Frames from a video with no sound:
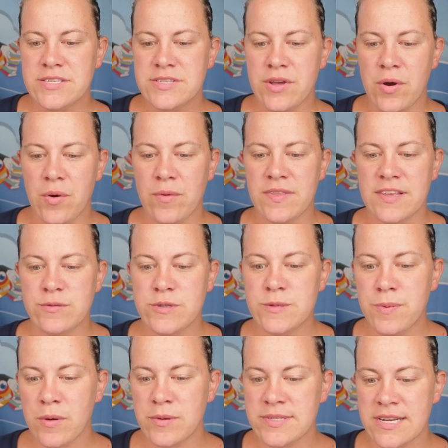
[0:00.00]
so this
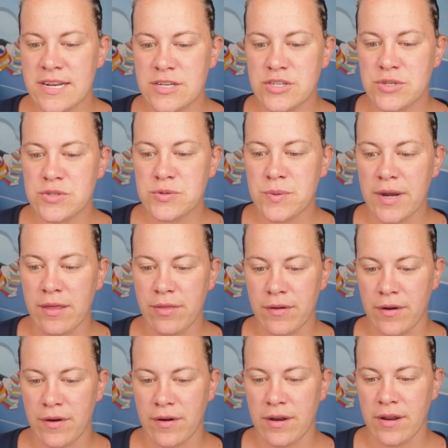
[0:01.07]
was posted on June
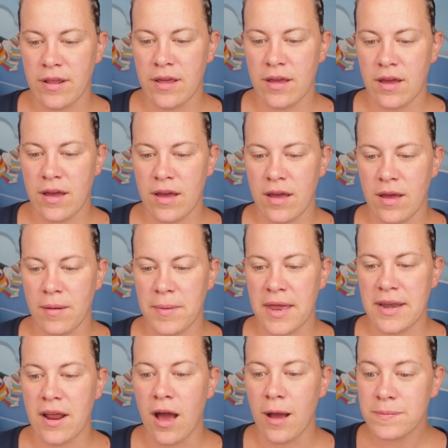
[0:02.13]
23rd
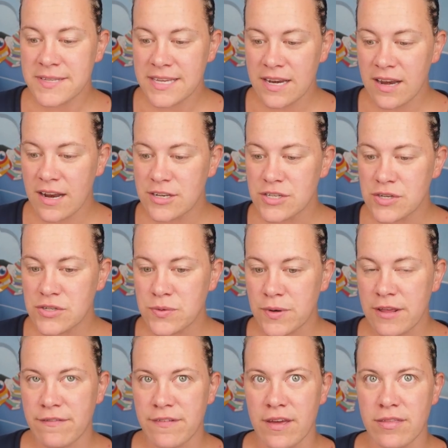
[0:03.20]
and updated on June
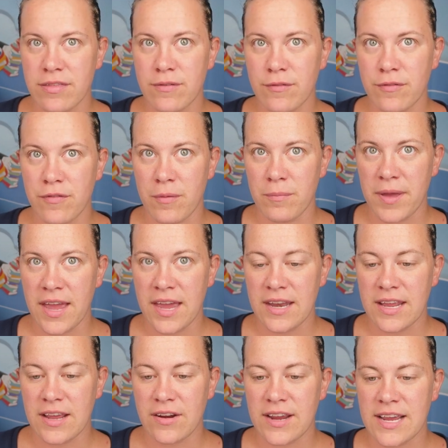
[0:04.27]
25th from
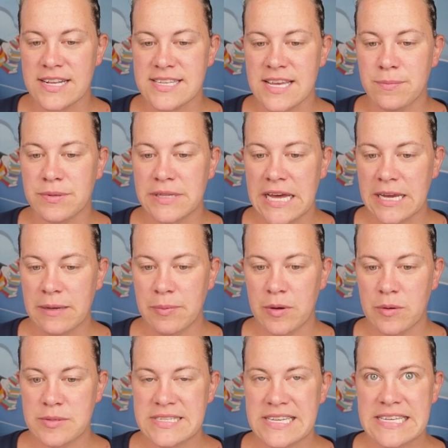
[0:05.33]
Payoneer. It's a blog
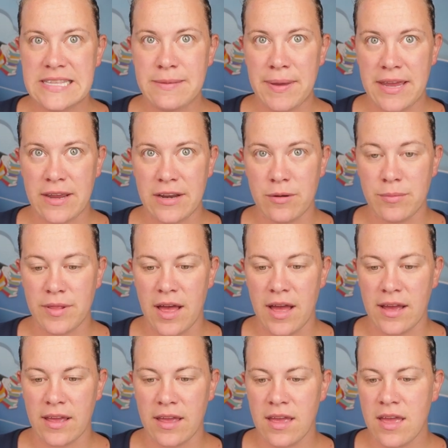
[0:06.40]
post in the Payoneer
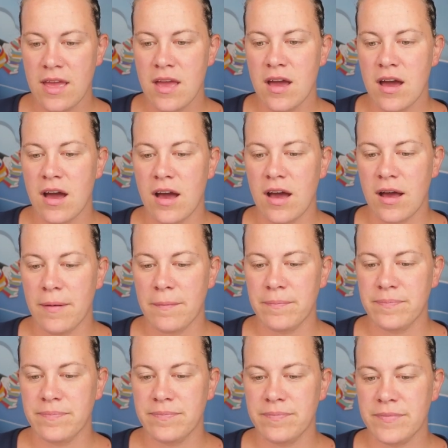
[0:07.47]
blog.
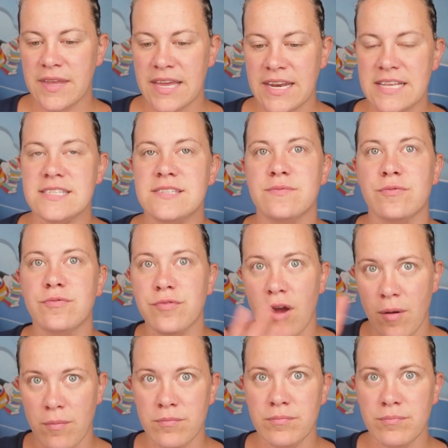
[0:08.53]
It is
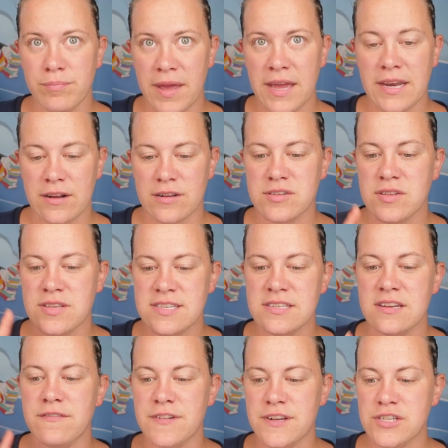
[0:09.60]
from Payoneer, so this
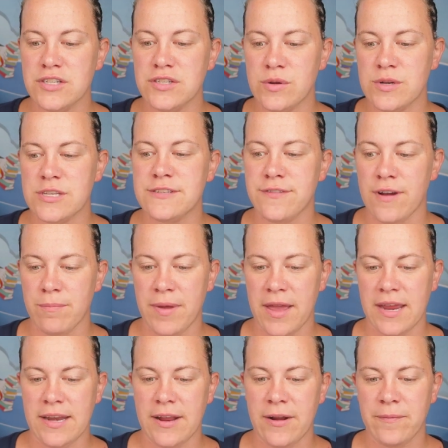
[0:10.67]
is an official notice from
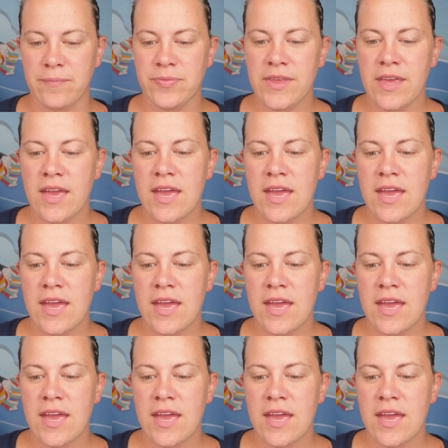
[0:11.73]
Payoneer.